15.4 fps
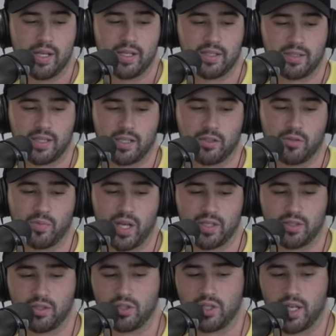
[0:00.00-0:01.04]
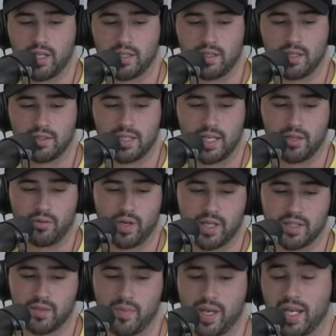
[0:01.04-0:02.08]
Standard message and data
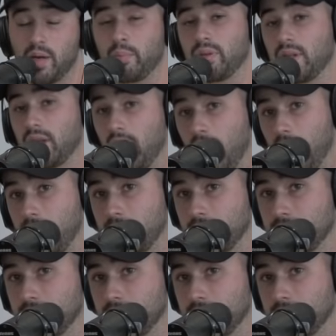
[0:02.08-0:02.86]
rates may apply.